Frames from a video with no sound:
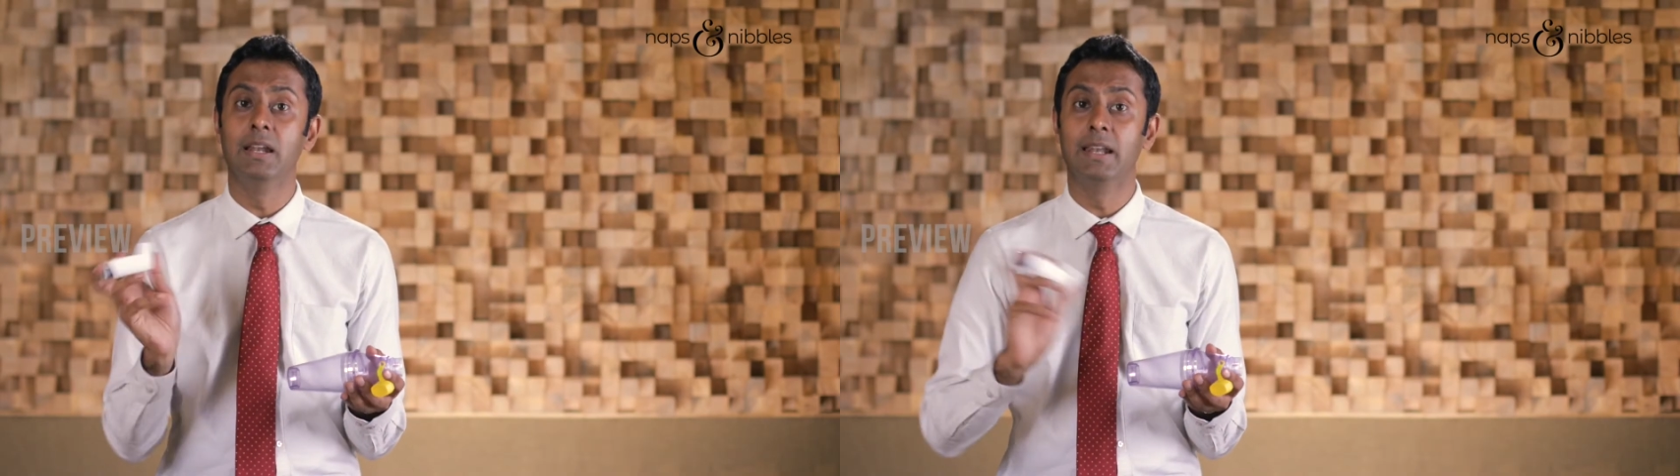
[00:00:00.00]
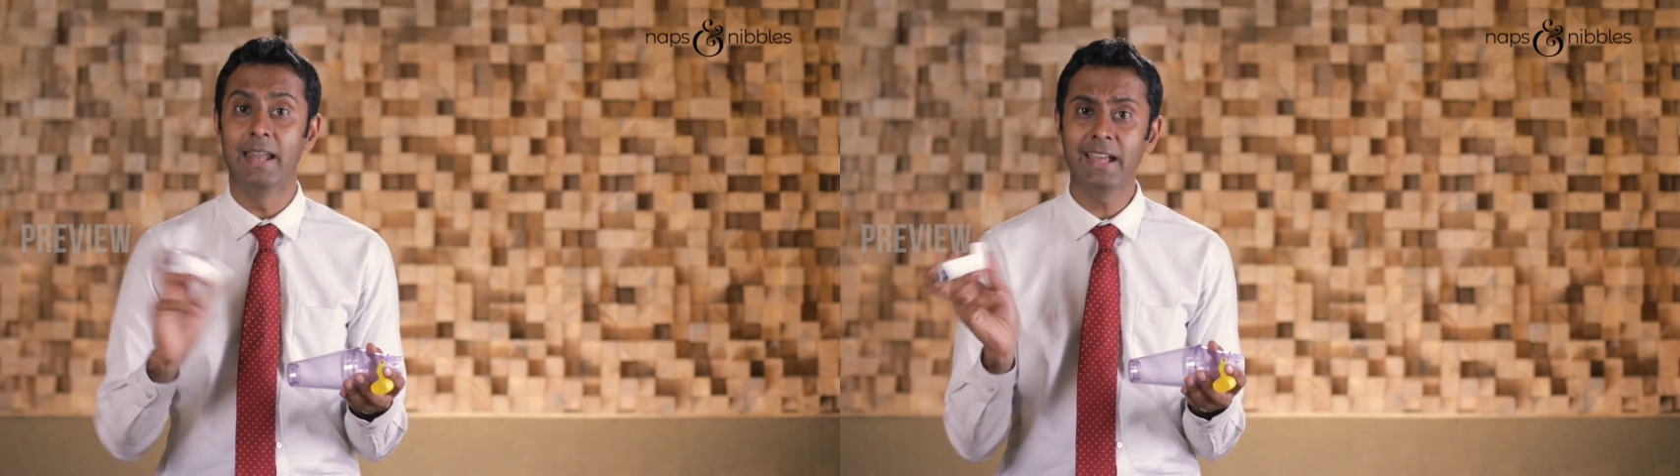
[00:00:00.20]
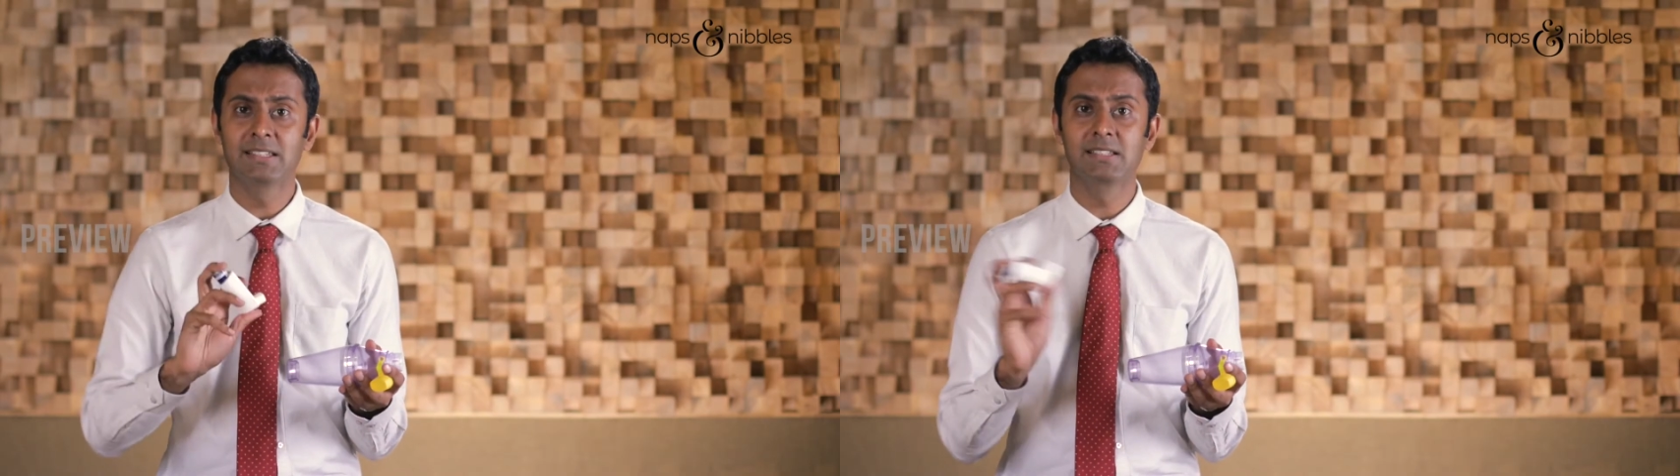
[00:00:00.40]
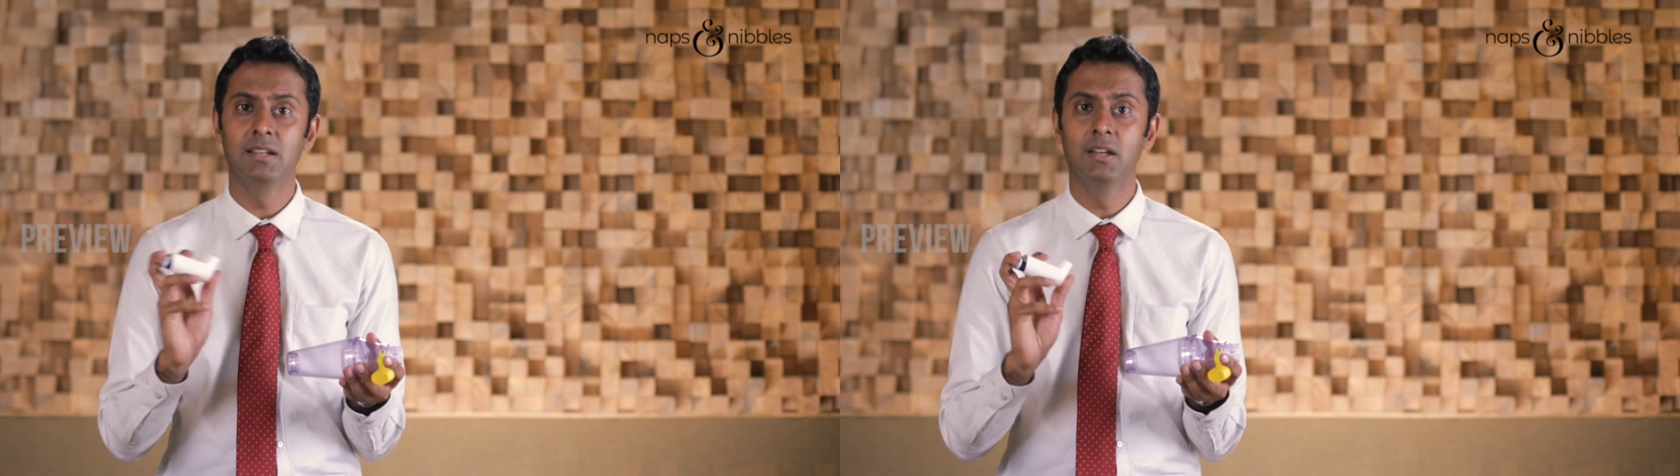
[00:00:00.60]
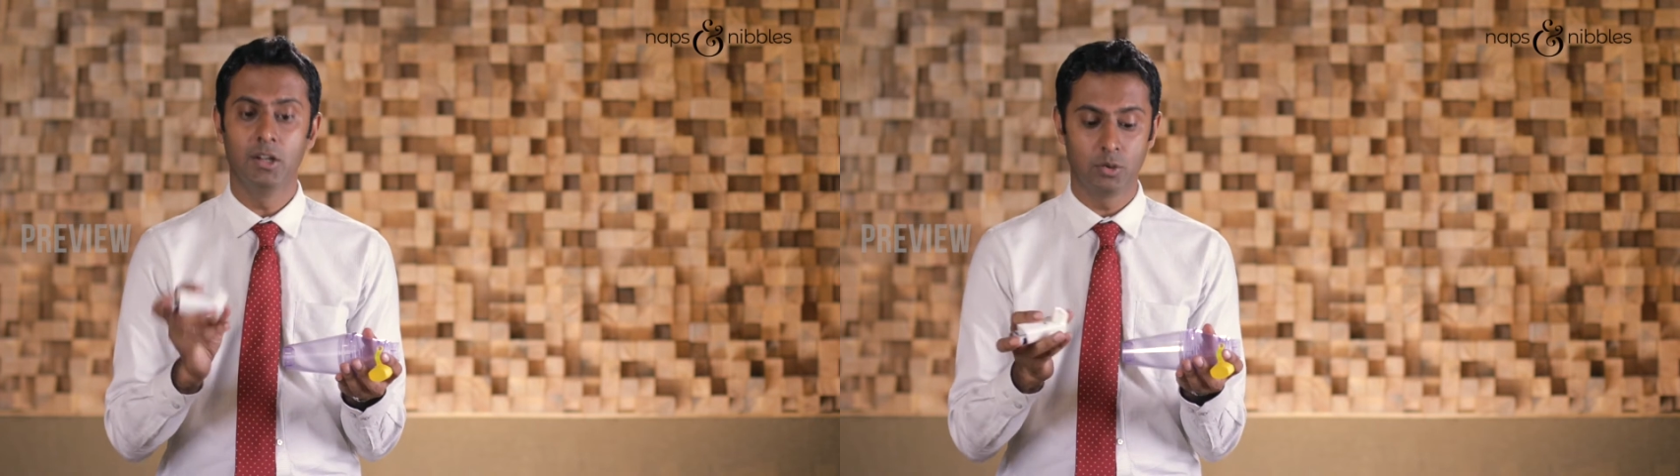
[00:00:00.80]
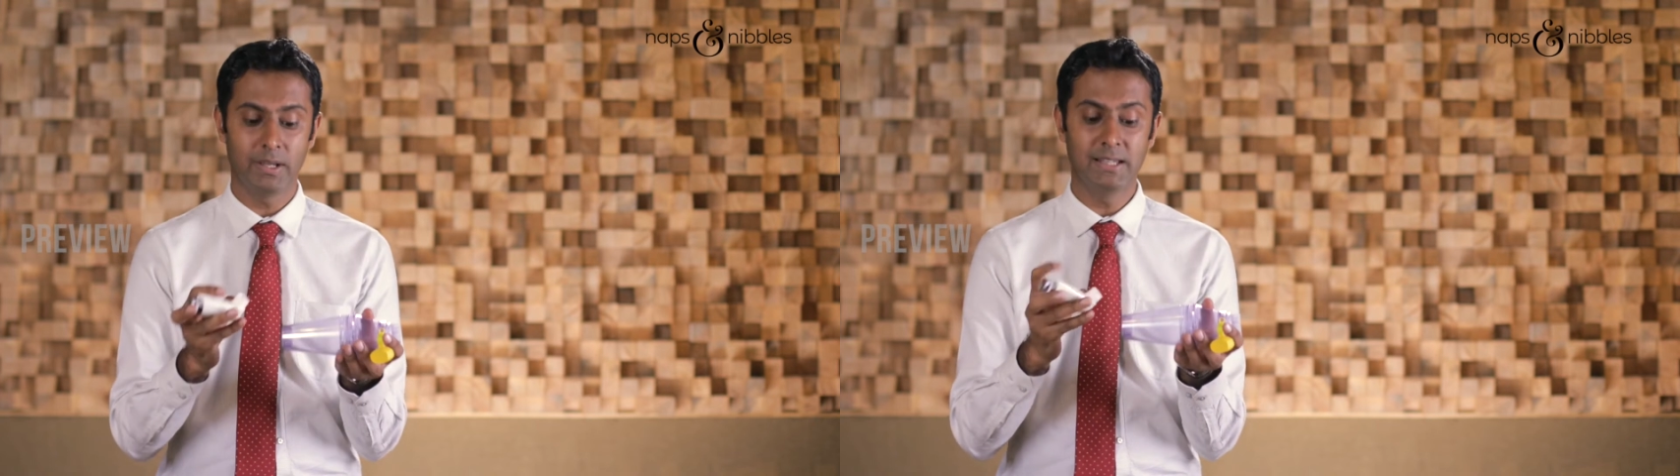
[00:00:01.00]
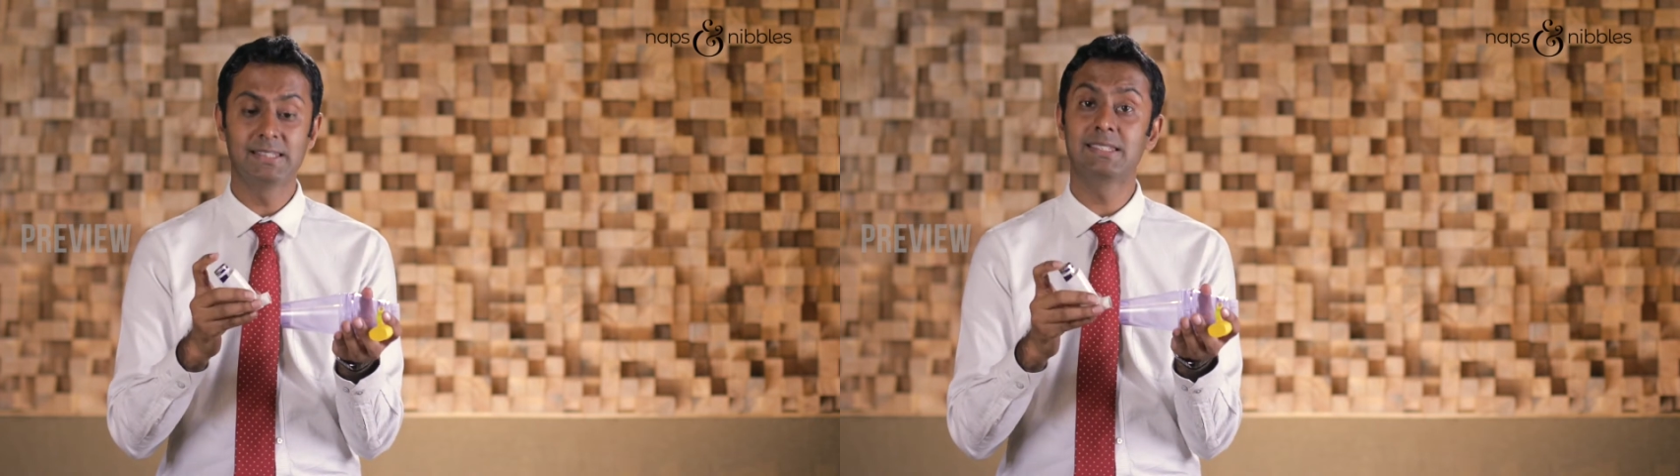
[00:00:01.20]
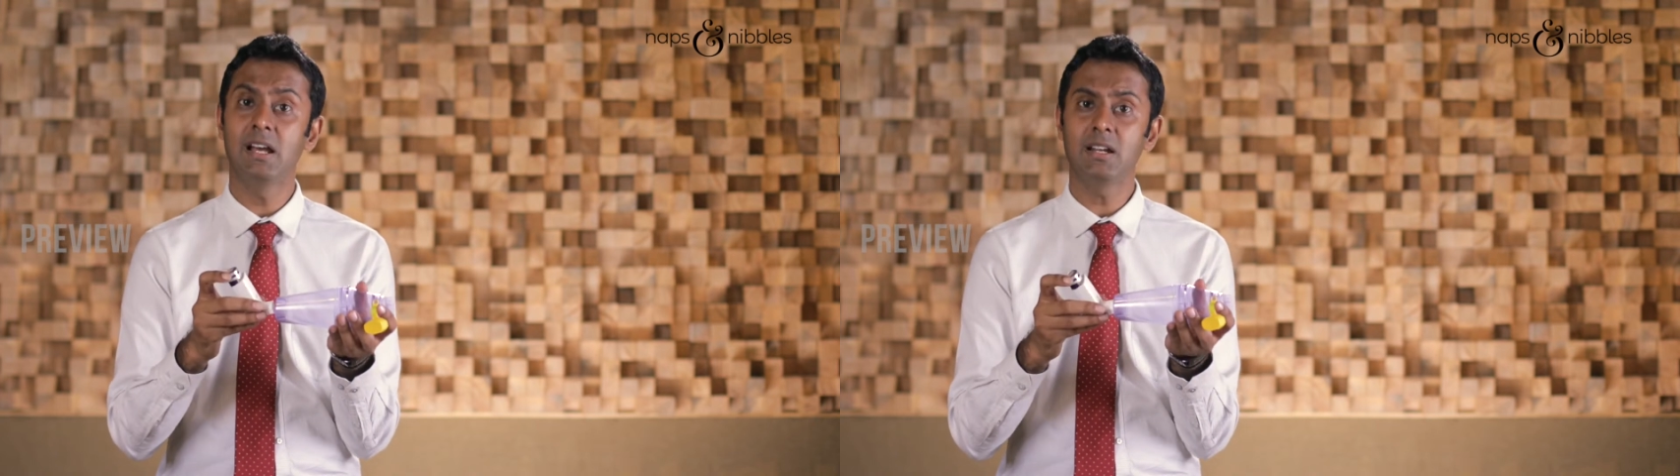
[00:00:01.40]
Next, you
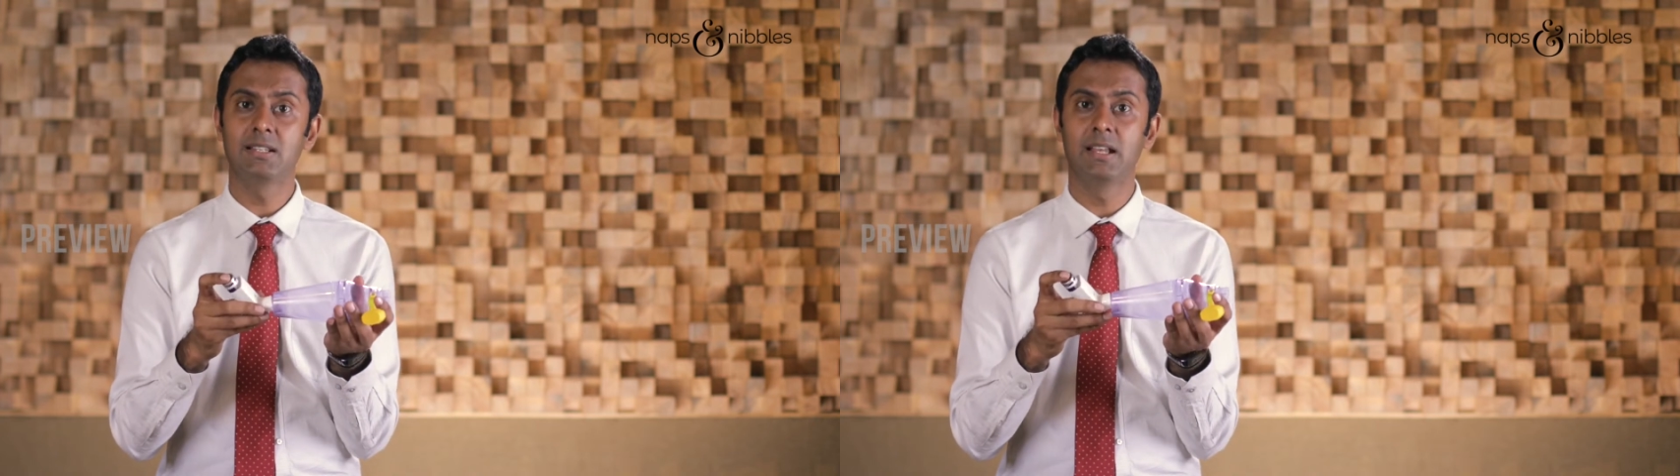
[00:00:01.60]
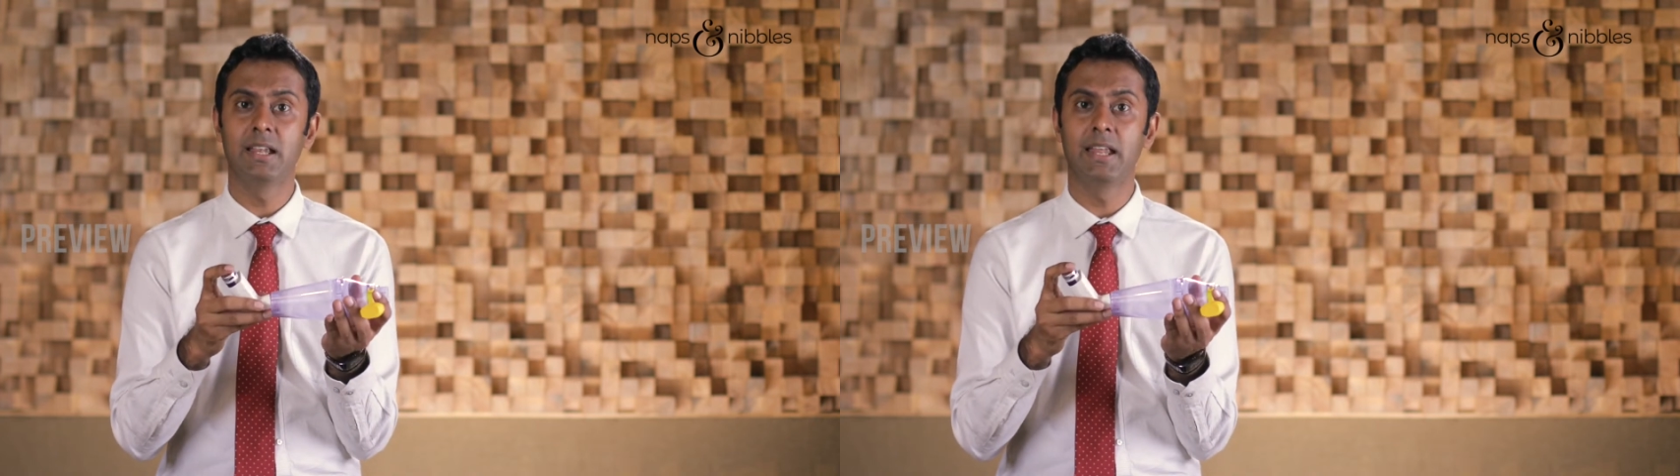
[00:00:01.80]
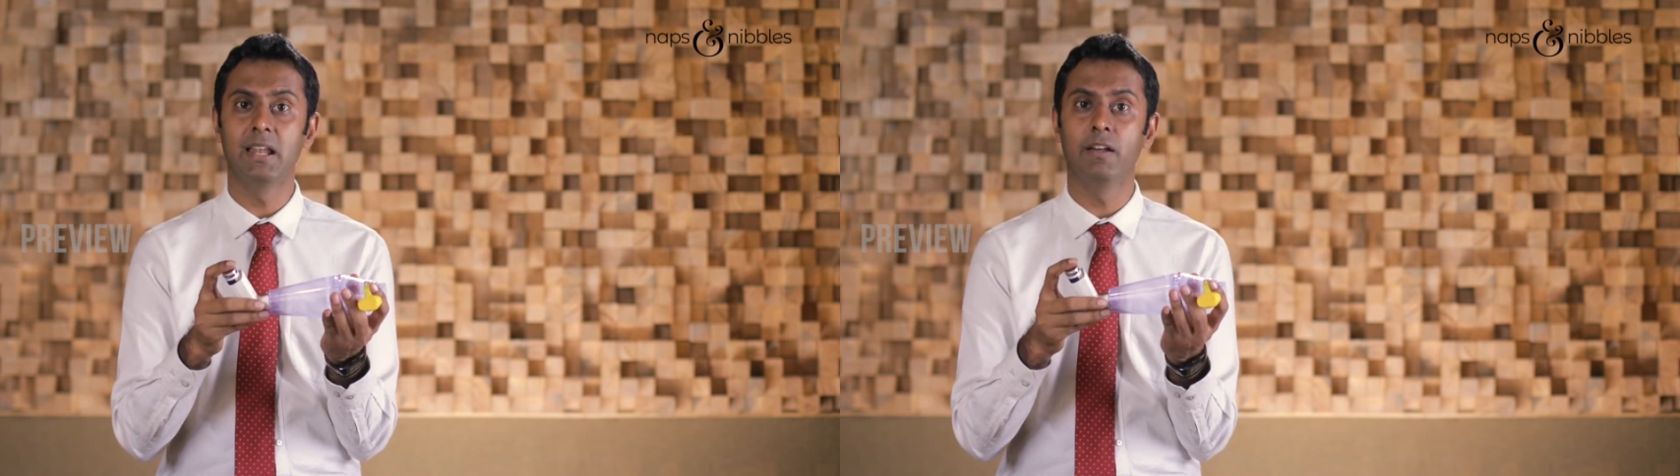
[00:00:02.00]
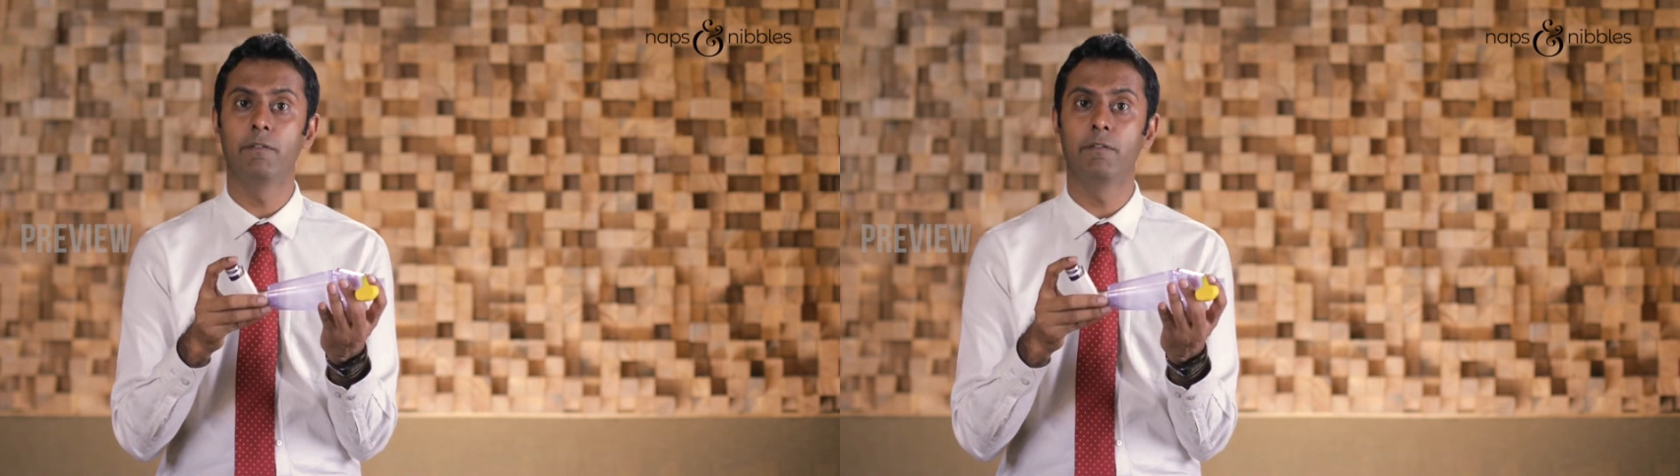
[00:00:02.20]
insert the inhaler